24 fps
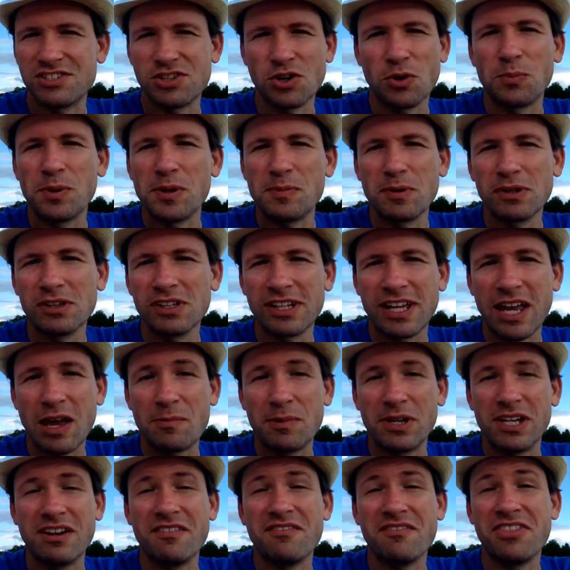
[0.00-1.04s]
So, people look at
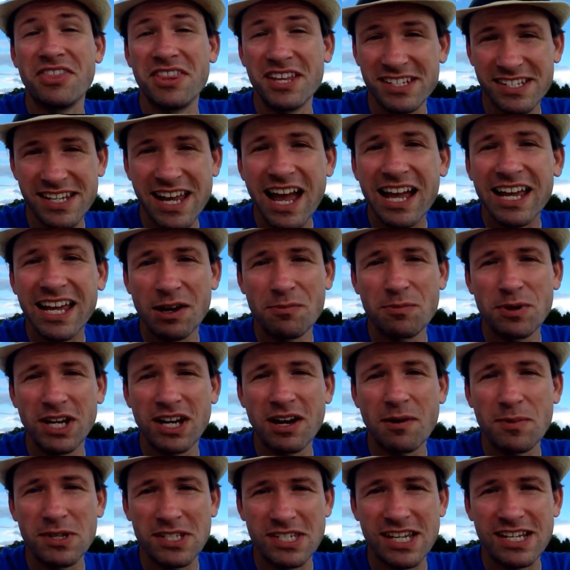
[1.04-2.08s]
me if this guy can
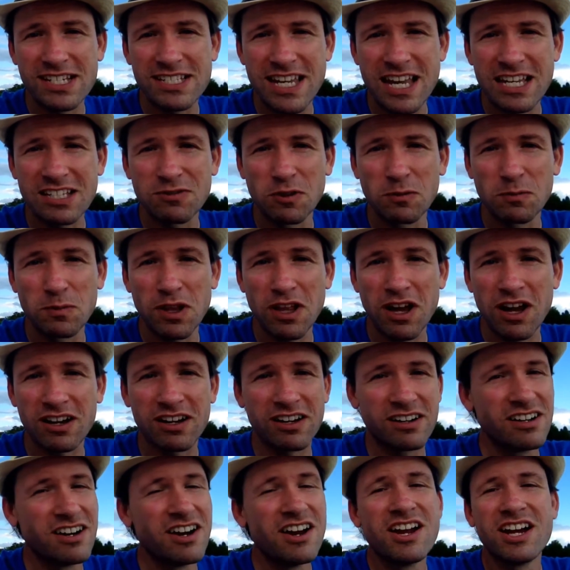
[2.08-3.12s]
become a successful
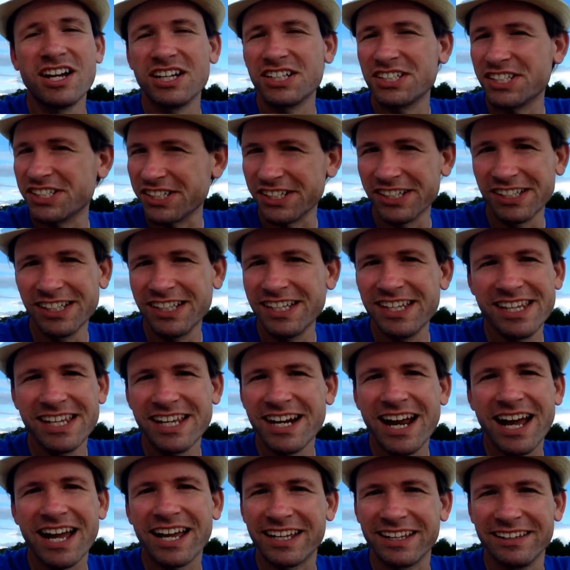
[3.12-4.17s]
blogger, surely then
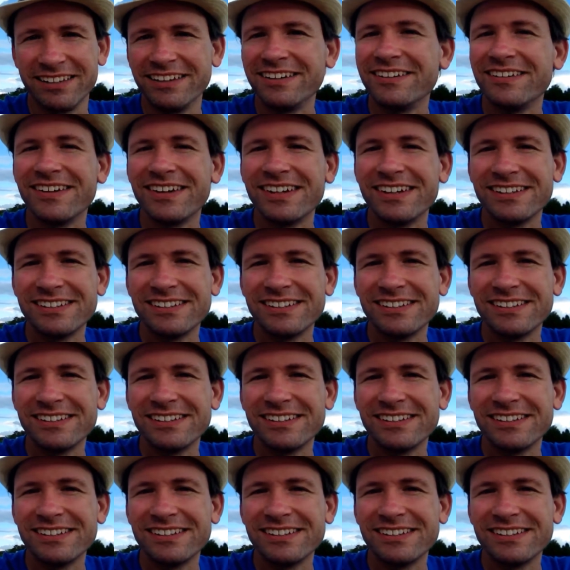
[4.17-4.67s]
I can do it.